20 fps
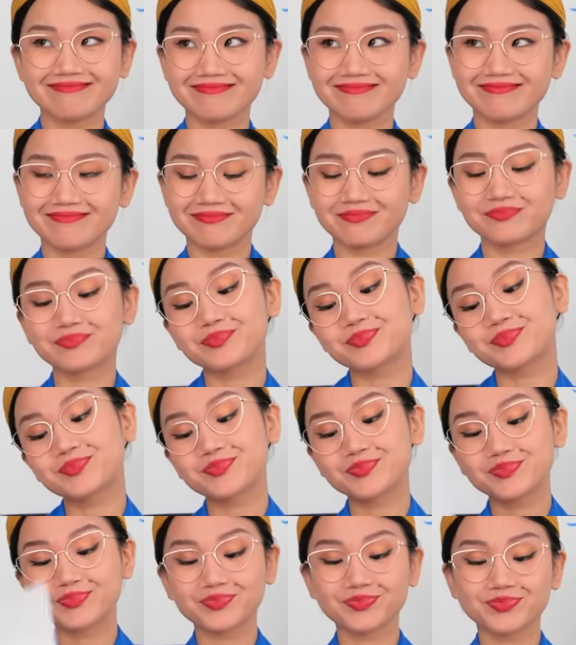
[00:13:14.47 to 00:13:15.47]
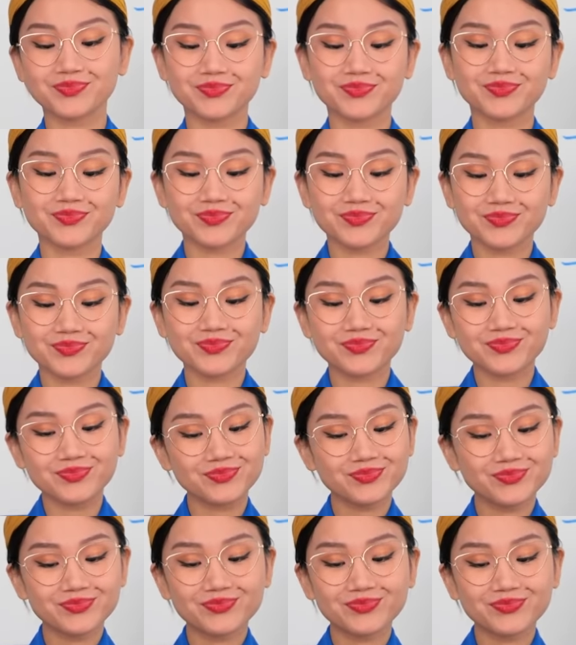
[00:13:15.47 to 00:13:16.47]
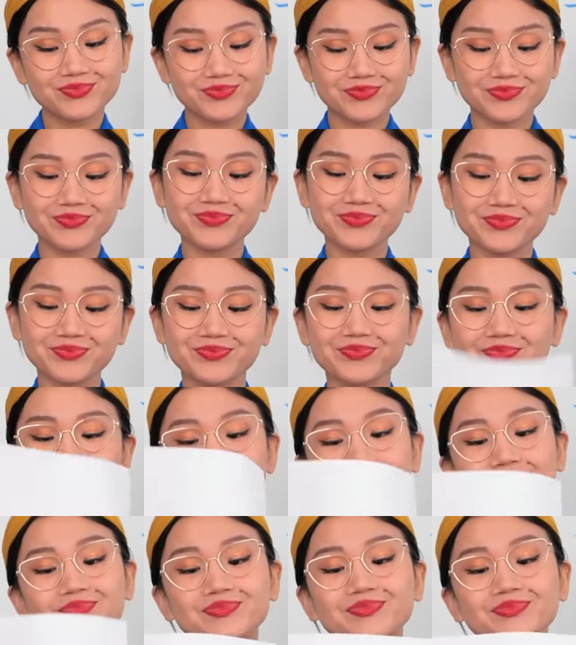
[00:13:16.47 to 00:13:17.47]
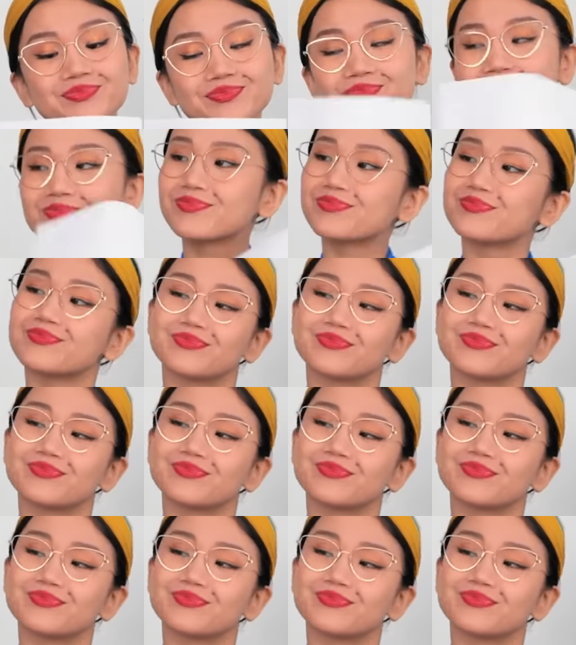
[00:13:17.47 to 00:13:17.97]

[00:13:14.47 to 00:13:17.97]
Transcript: things up. I wish I had thought of this earlier. All